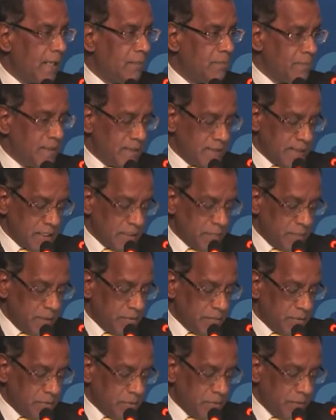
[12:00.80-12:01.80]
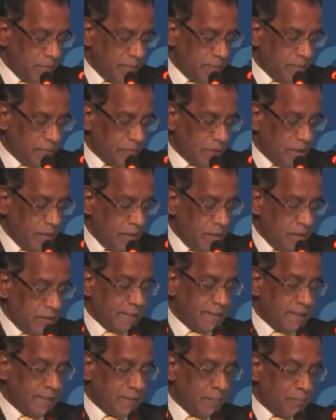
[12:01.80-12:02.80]
business people.
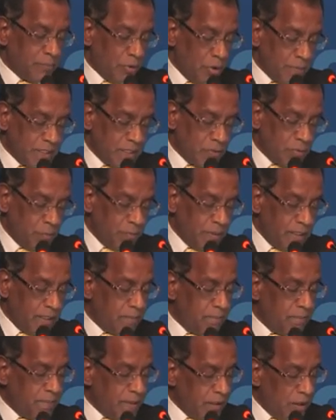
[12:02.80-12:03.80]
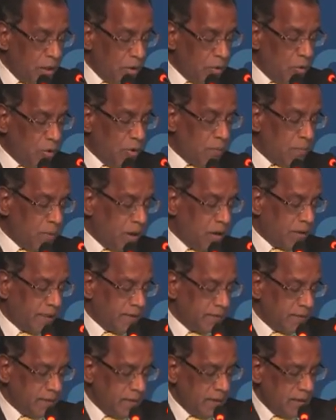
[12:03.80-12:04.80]
This is a promise to build a bigger home market